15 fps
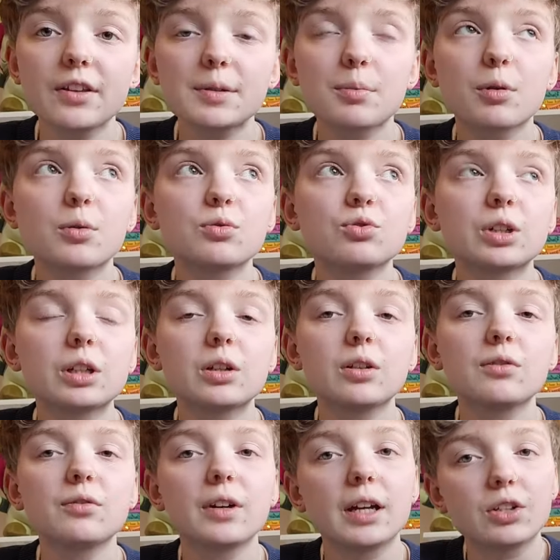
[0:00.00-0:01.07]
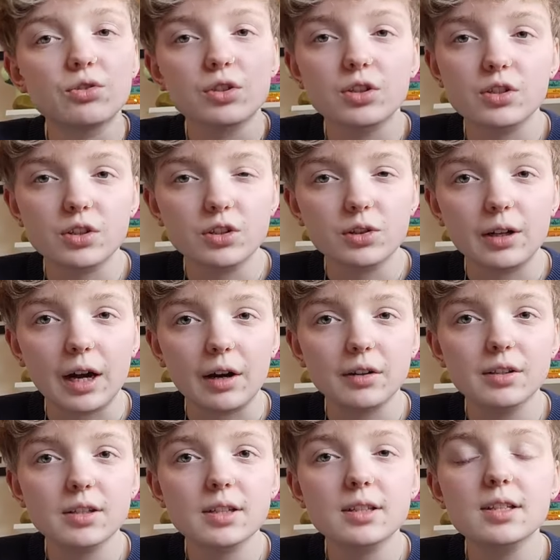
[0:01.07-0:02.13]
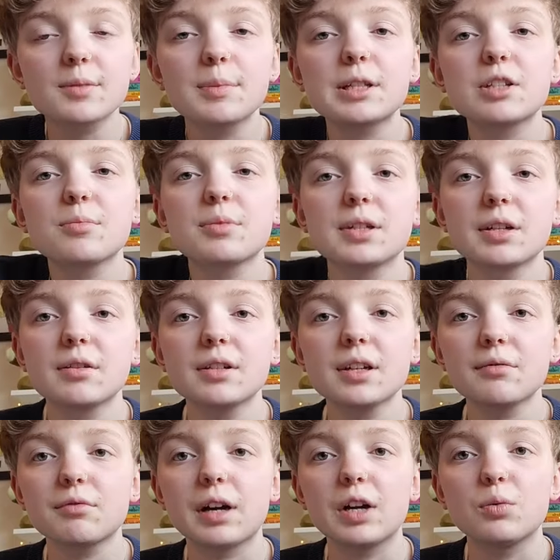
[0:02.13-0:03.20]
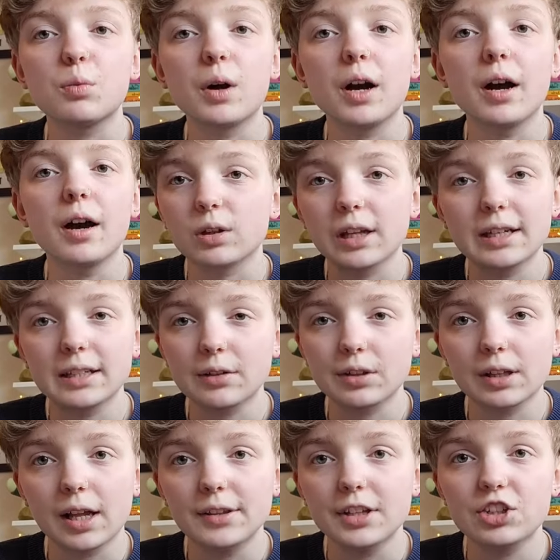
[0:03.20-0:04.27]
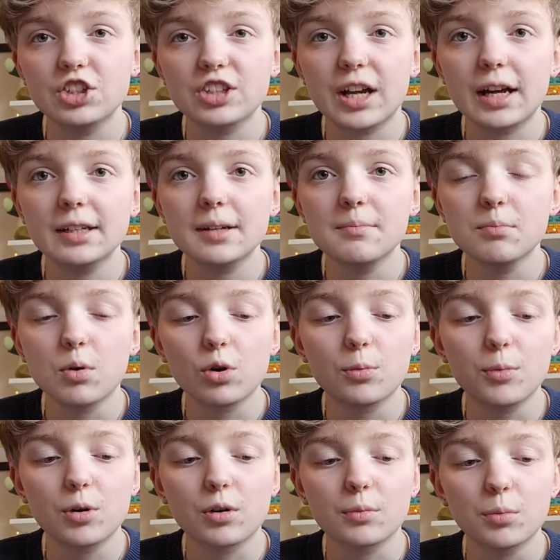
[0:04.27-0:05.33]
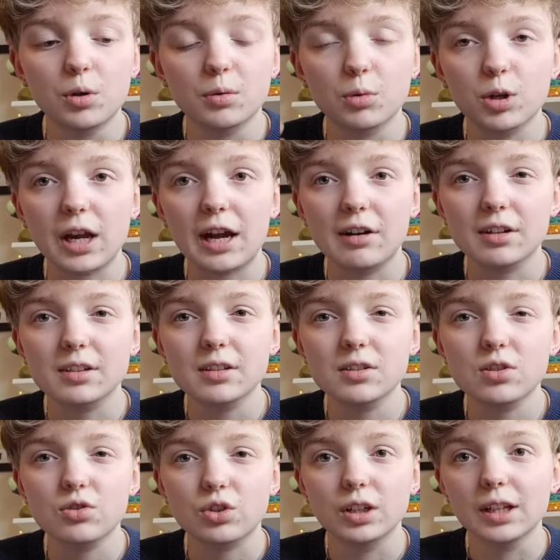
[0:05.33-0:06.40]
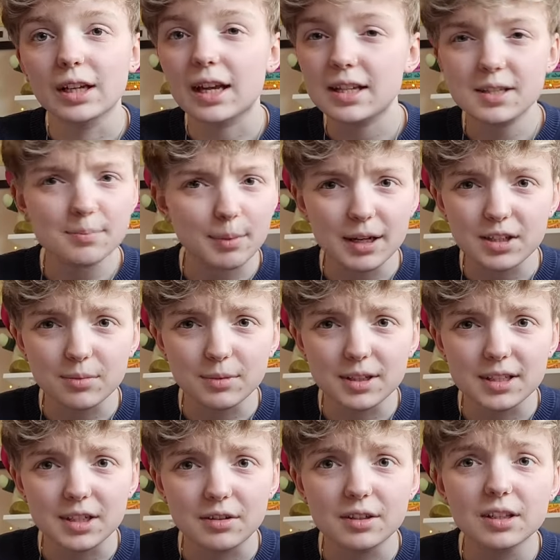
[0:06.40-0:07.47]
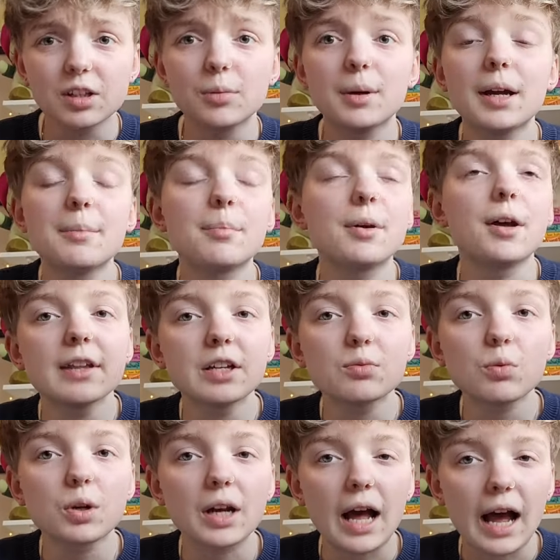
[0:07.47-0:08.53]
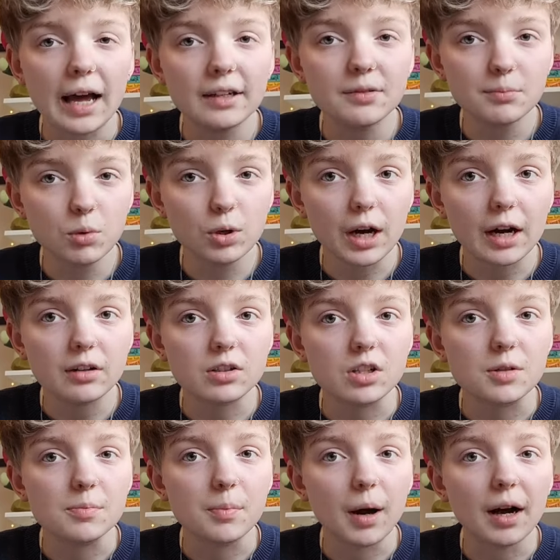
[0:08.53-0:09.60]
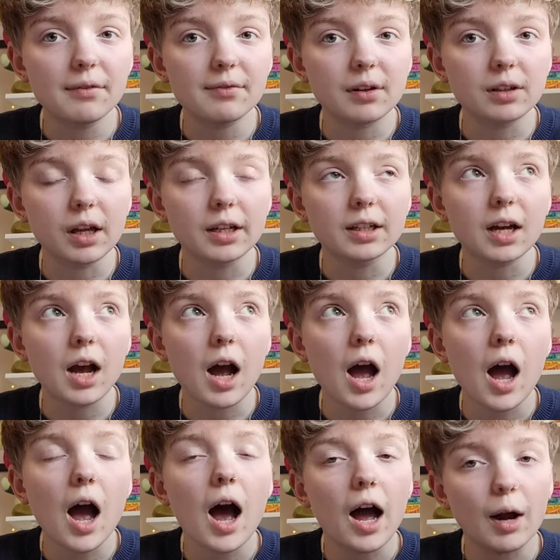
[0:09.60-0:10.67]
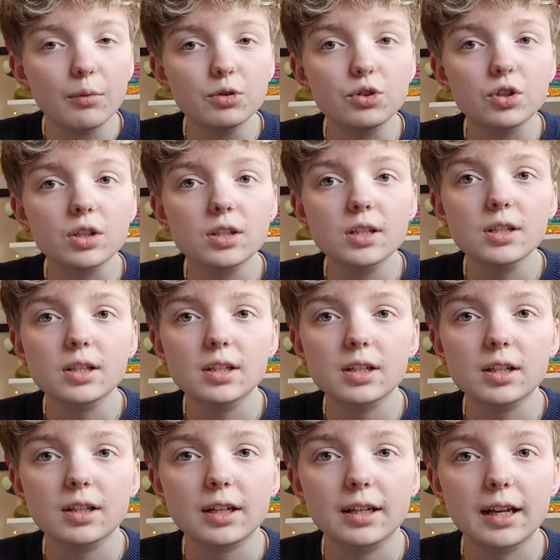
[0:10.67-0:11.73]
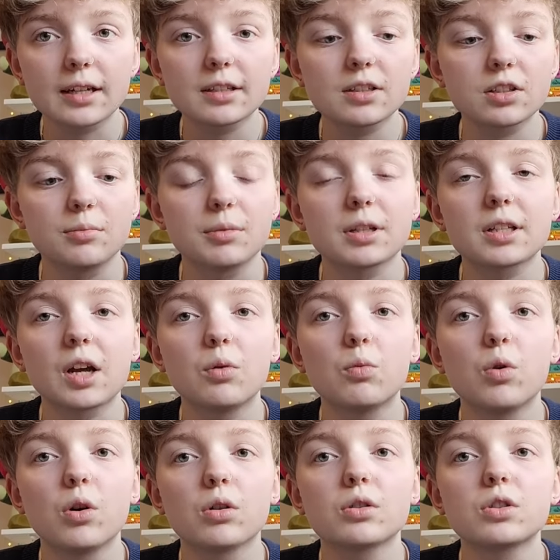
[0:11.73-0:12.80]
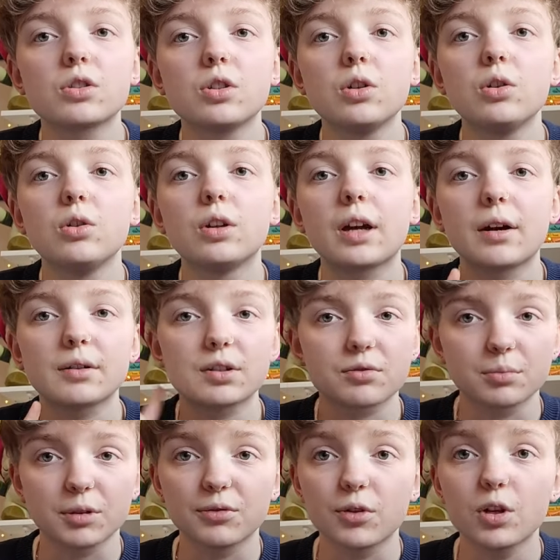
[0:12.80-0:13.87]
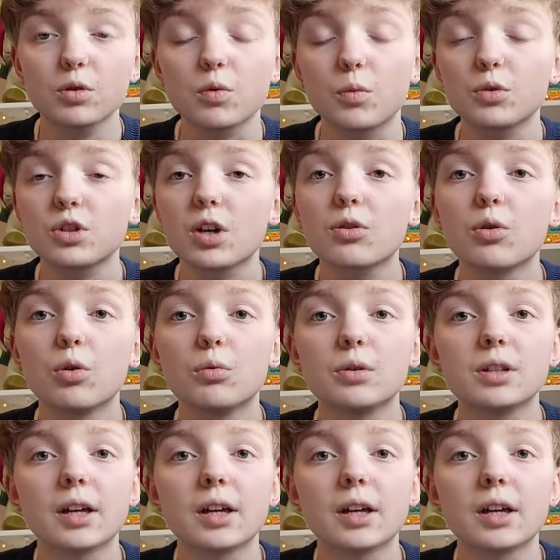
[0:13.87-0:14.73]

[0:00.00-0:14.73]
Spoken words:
this book was really good for introducing new characters, because there's been some series I've read where later down the line they just add in more and more characters to try and like spice up the series a little bit. But this one added more characters, but I felt like I was just as connected to them as I was to the characters from the first one, which I thought was